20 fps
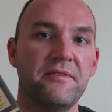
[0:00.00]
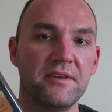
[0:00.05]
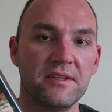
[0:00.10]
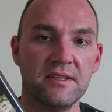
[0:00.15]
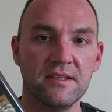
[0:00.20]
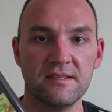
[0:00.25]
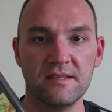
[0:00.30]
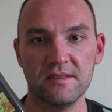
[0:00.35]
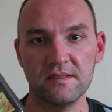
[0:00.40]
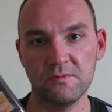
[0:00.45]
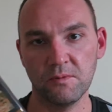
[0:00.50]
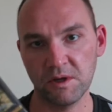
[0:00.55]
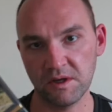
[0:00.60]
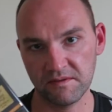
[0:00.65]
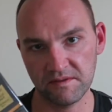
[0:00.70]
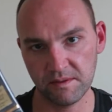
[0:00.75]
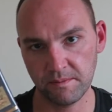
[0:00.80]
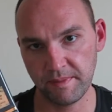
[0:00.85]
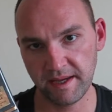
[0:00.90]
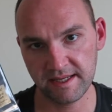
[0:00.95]
think this is one
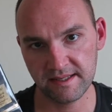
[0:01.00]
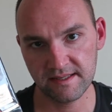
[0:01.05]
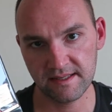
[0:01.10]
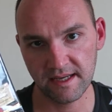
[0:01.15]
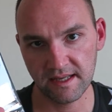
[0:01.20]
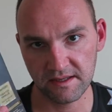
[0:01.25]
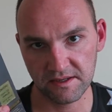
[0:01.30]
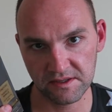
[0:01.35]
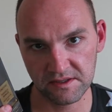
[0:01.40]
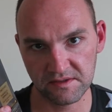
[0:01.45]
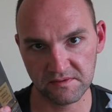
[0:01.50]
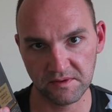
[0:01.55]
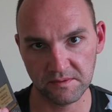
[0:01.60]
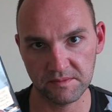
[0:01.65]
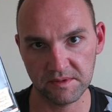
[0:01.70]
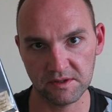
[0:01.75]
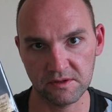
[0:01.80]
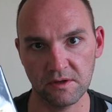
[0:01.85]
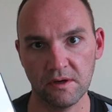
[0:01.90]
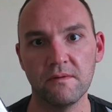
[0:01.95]
of the best sellers from
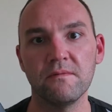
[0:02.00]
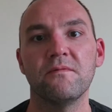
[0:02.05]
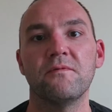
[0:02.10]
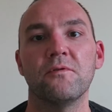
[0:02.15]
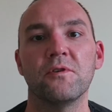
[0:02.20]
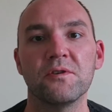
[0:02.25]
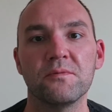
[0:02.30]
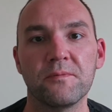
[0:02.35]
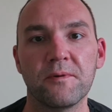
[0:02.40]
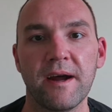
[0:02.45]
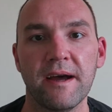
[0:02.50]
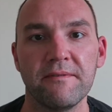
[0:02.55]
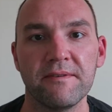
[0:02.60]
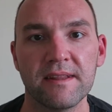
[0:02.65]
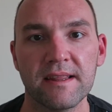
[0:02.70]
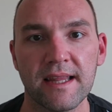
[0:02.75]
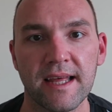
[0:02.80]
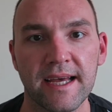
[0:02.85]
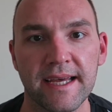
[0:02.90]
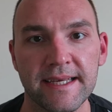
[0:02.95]
the Tom Ford
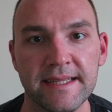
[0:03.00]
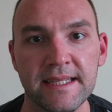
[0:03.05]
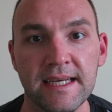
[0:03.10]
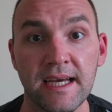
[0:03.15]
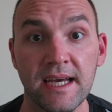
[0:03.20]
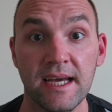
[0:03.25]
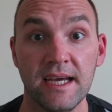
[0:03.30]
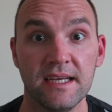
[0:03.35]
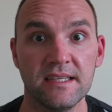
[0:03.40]
private line.